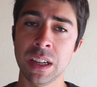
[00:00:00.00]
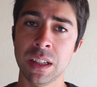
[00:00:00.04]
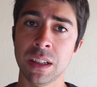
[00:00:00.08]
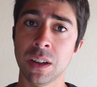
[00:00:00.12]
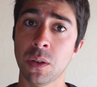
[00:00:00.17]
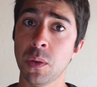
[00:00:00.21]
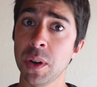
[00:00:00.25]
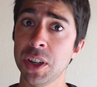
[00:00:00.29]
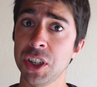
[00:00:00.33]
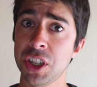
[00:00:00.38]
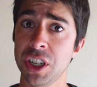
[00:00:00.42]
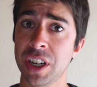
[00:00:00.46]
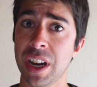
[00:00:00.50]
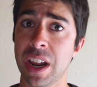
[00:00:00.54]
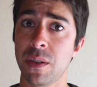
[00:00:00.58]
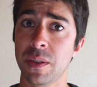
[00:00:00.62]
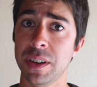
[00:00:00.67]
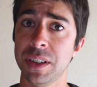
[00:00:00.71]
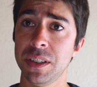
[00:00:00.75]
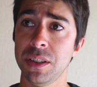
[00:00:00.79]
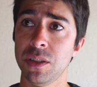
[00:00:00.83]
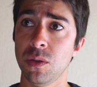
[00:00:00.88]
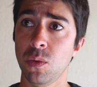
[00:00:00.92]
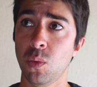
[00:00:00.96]
The question now
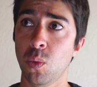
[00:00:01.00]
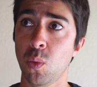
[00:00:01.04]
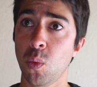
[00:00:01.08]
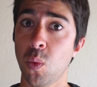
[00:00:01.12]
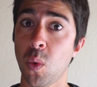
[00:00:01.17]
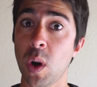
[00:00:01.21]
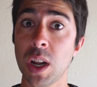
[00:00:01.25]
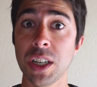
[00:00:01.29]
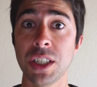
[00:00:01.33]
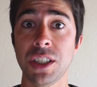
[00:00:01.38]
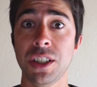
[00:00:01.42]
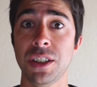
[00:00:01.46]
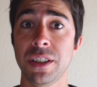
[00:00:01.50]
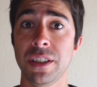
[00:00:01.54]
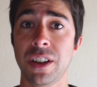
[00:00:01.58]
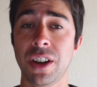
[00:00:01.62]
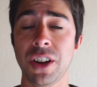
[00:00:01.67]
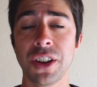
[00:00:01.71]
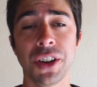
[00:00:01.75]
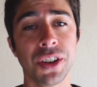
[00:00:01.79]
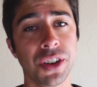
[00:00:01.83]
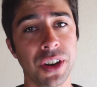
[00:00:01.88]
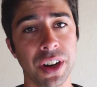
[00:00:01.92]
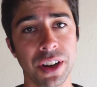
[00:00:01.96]
is, what
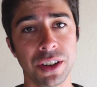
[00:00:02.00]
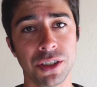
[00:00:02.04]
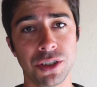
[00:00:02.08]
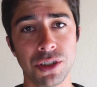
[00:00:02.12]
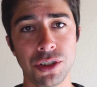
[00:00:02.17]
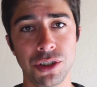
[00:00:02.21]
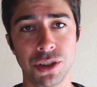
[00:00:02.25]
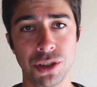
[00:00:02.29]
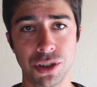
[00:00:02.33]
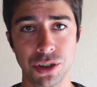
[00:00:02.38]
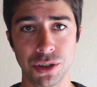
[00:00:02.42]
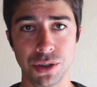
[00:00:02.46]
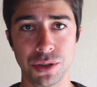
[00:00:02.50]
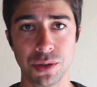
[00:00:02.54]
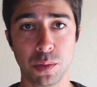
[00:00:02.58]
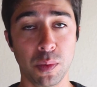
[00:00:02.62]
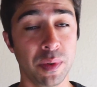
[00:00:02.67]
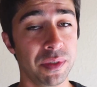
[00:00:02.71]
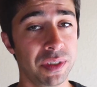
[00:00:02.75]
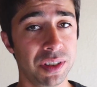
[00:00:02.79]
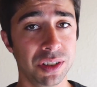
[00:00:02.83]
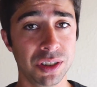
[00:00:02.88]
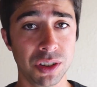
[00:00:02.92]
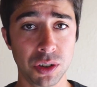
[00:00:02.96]
are you going to do
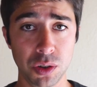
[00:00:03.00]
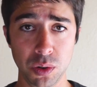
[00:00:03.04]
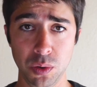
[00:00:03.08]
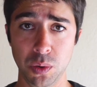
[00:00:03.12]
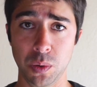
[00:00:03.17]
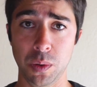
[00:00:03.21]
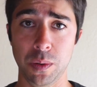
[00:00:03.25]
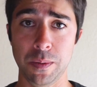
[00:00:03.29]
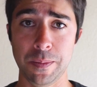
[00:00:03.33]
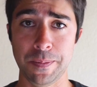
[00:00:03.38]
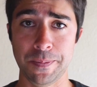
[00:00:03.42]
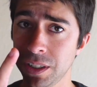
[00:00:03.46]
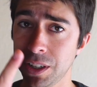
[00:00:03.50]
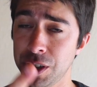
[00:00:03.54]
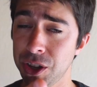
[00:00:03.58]
with this tool?